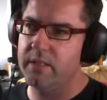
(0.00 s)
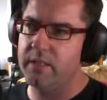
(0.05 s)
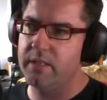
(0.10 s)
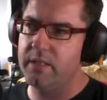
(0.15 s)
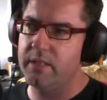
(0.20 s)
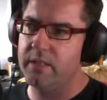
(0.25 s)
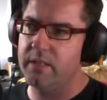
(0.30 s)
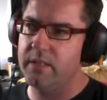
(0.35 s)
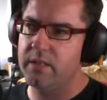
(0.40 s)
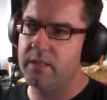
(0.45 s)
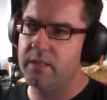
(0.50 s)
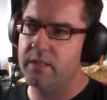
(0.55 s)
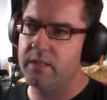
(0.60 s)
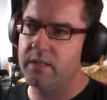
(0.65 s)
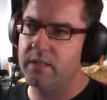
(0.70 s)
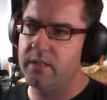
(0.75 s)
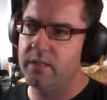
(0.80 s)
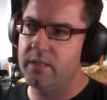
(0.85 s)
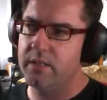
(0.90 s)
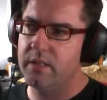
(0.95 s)

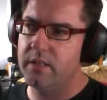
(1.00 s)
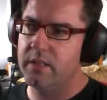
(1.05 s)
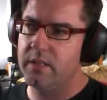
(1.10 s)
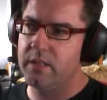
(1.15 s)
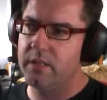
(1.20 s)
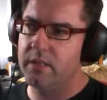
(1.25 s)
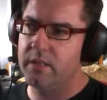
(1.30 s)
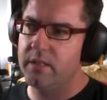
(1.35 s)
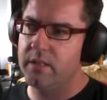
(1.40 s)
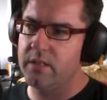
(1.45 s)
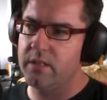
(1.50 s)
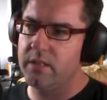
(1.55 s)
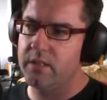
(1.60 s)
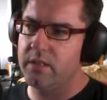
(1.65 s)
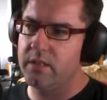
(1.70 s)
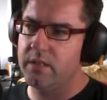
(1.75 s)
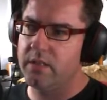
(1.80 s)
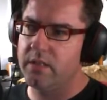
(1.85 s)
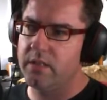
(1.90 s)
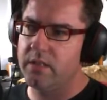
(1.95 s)

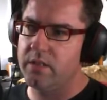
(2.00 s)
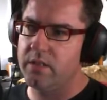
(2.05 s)
Nobody speaks.